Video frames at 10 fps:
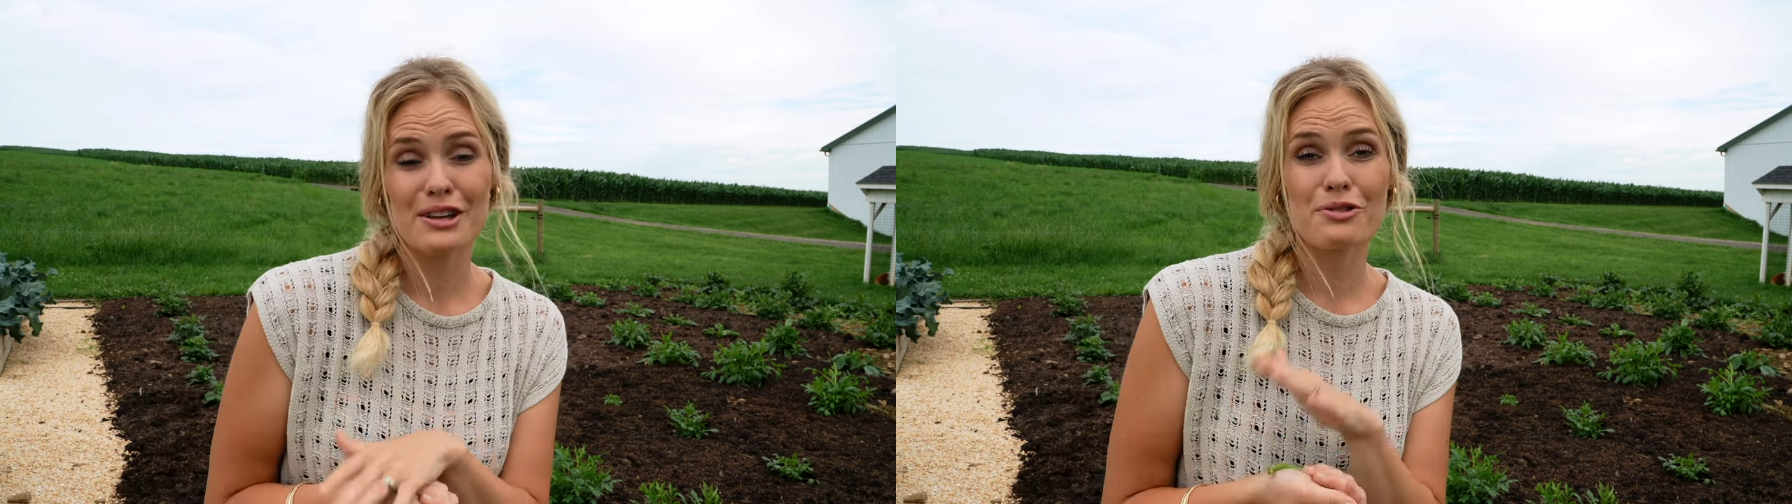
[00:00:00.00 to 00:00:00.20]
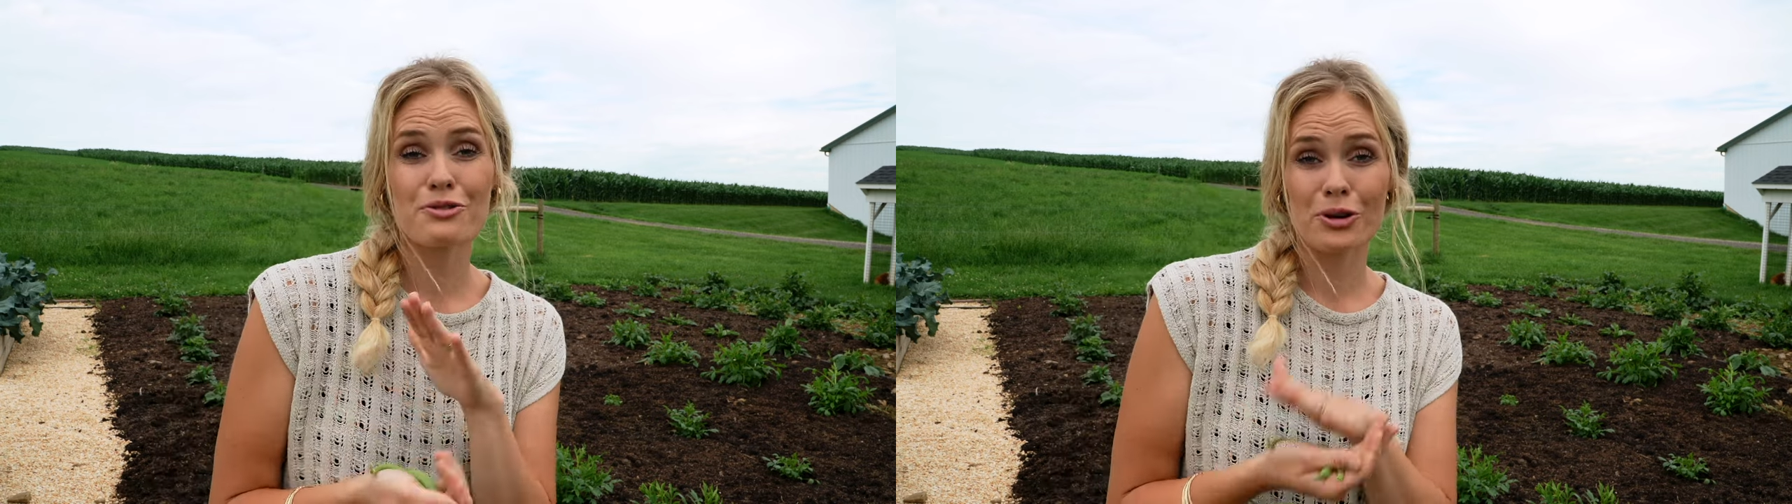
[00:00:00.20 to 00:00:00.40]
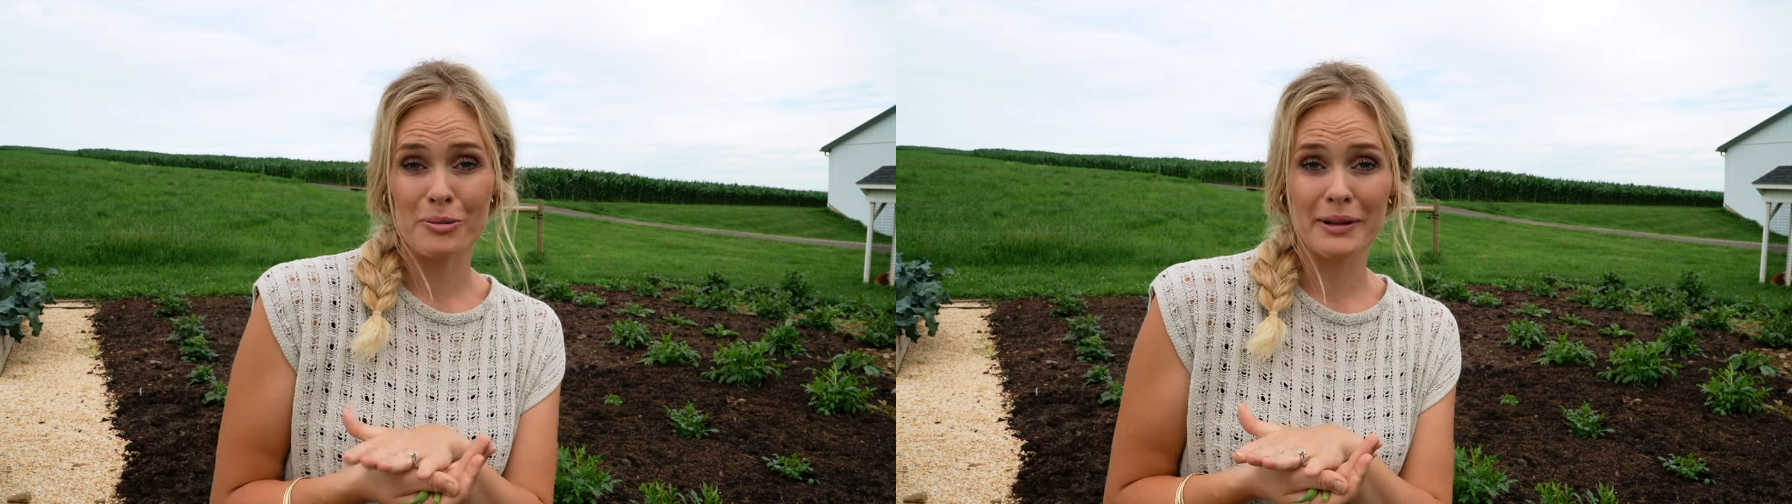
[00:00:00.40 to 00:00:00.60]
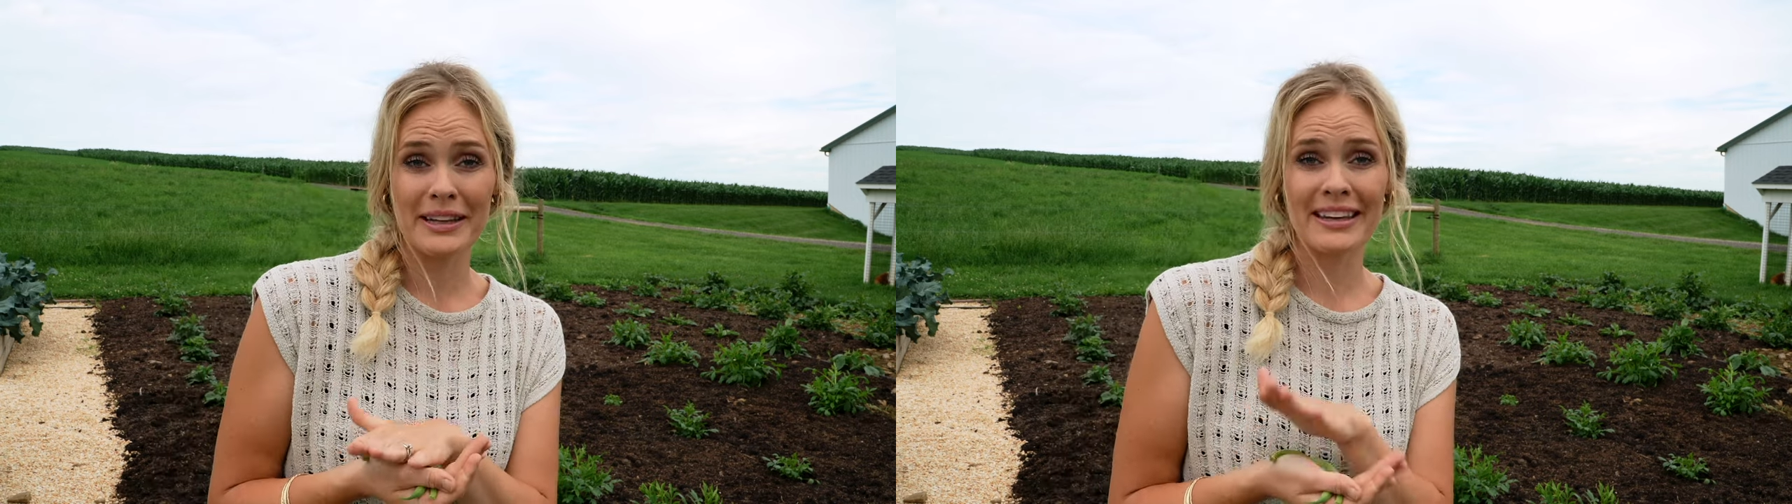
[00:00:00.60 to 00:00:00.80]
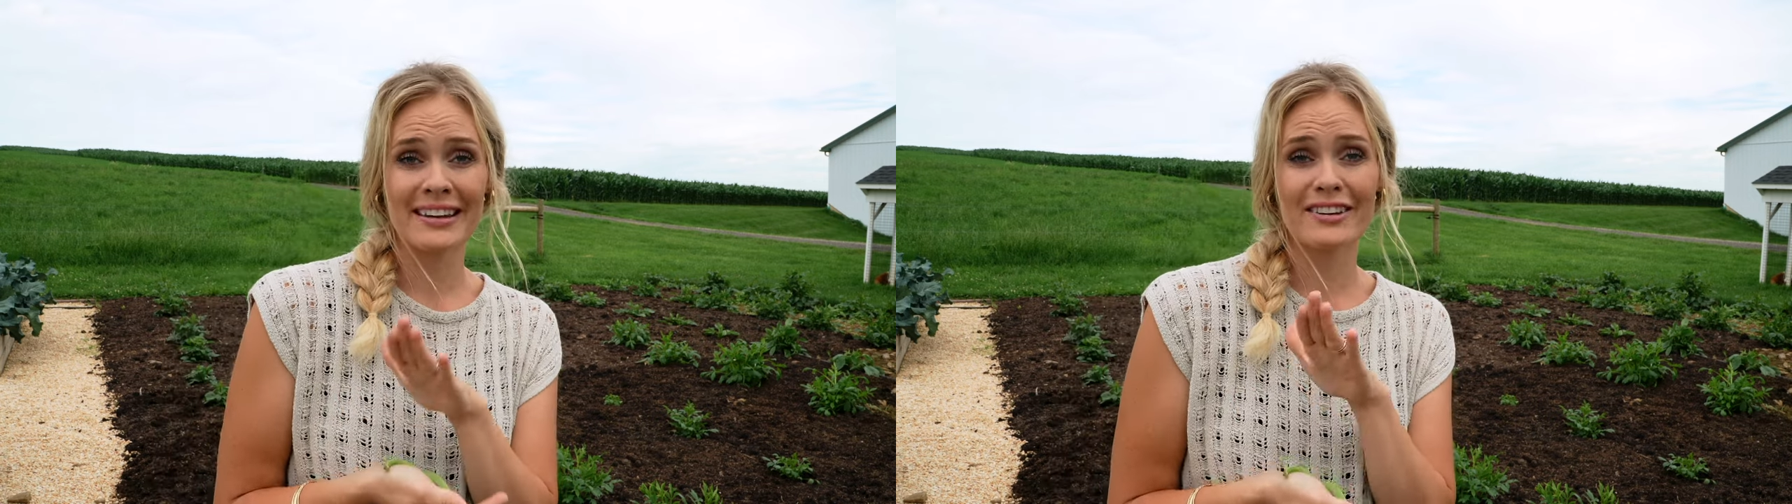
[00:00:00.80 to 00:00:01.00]

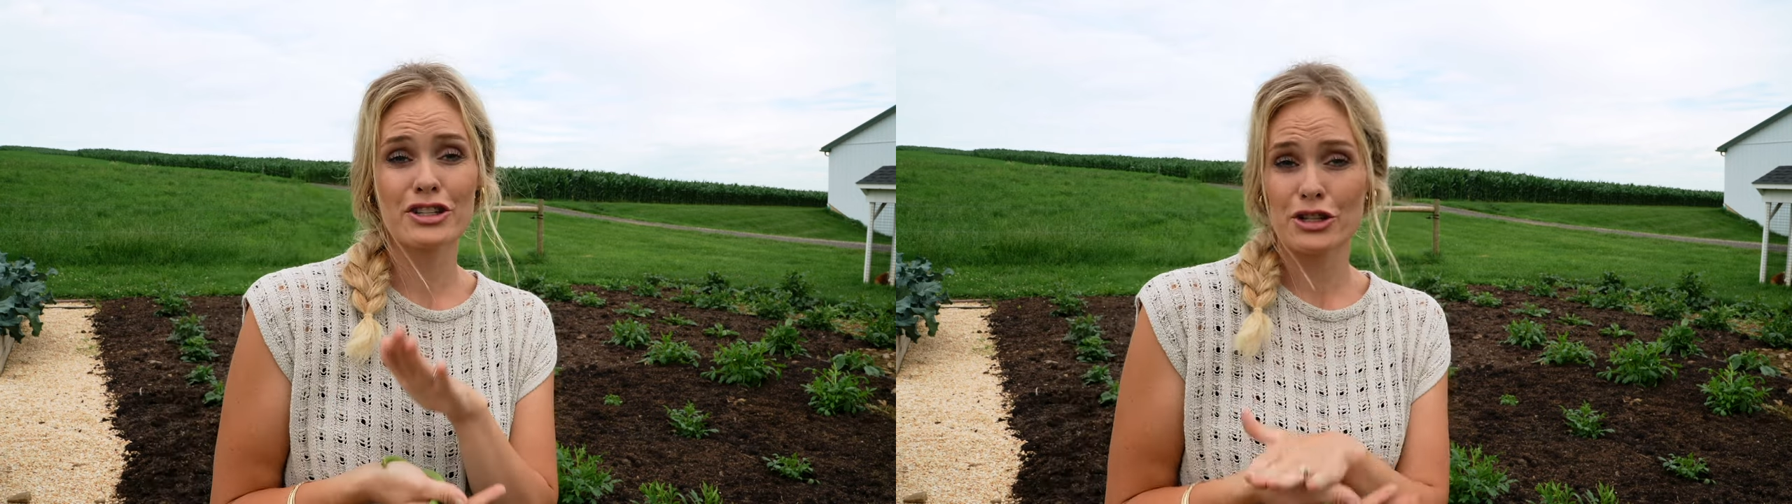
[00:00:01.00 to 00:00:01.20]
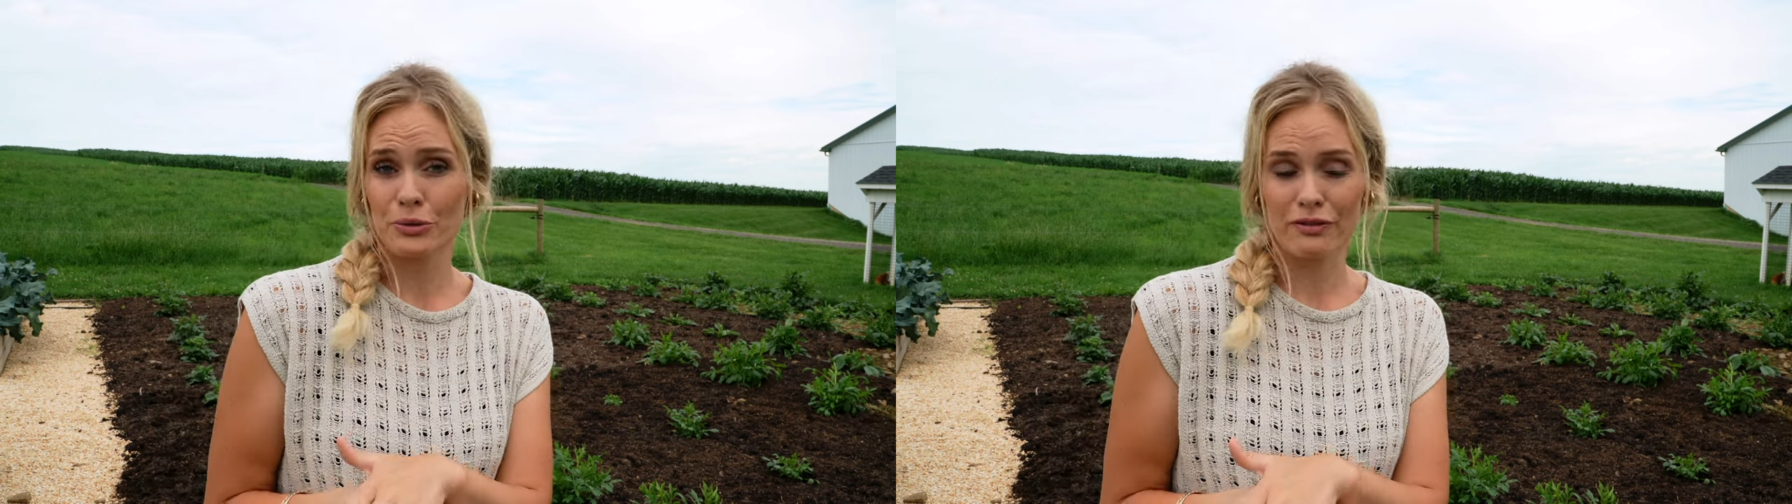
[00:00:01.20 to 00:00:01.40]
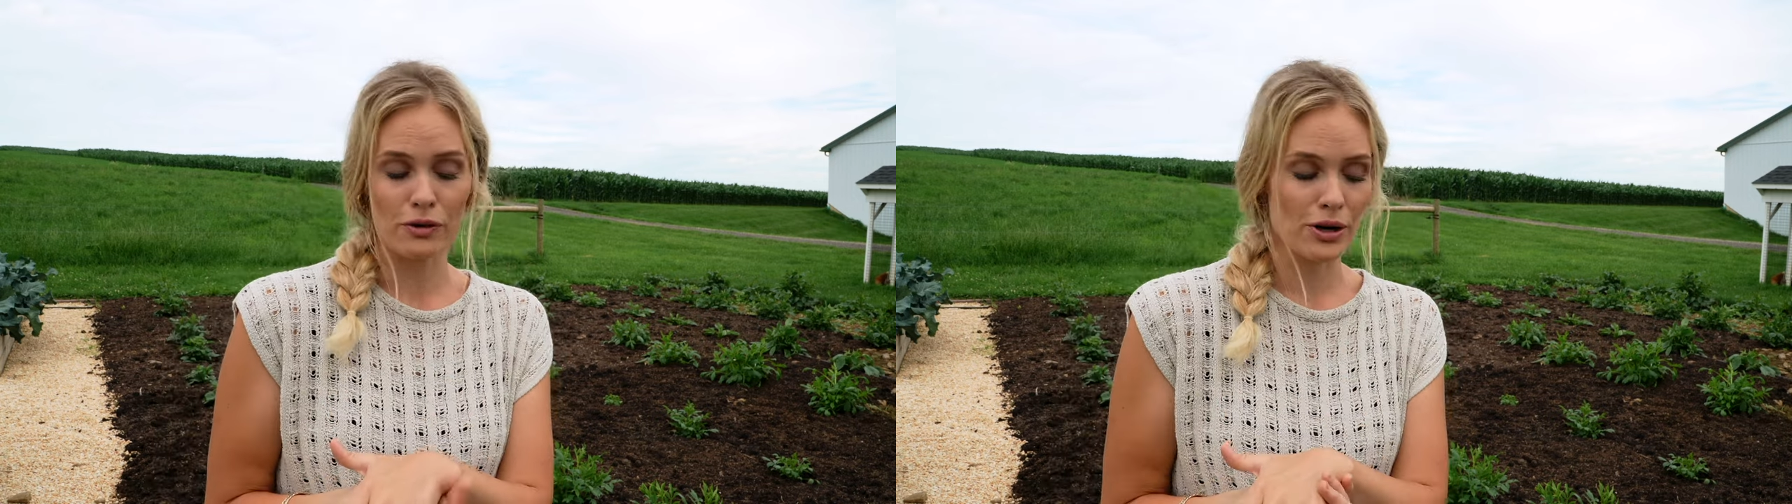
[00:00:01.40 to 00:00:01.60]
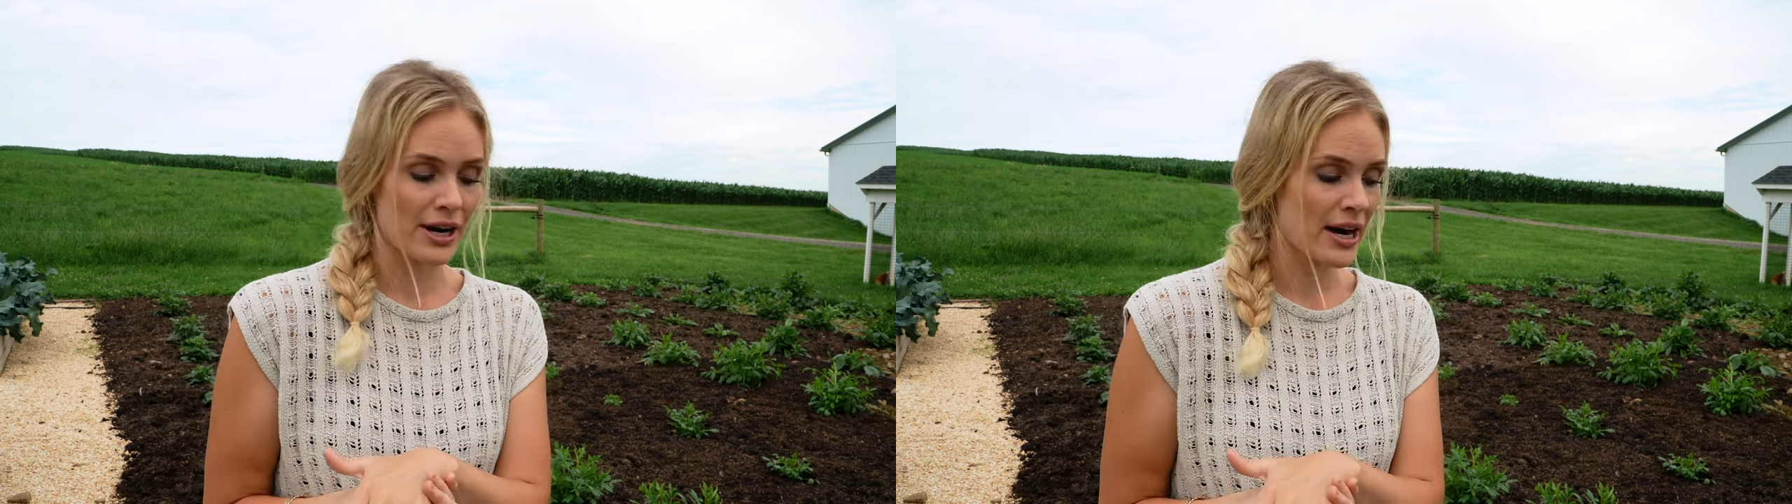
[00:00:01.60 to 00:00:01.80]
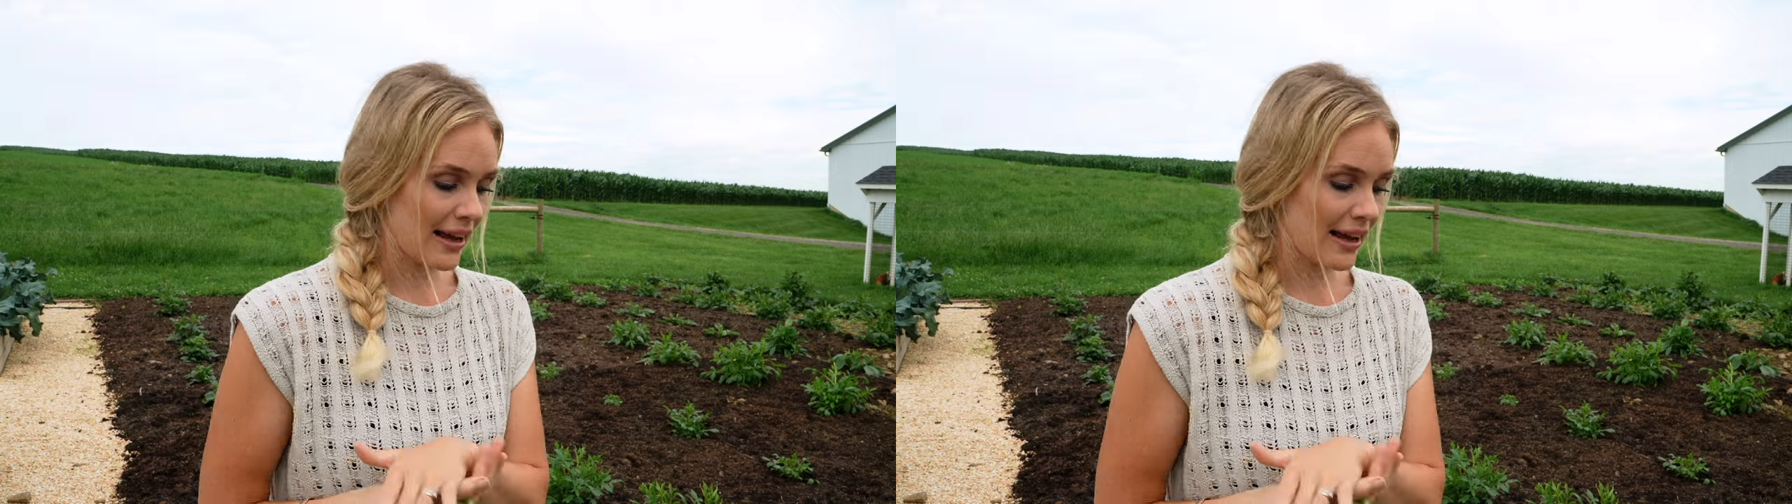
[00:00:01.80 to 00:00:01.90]
normally shoot for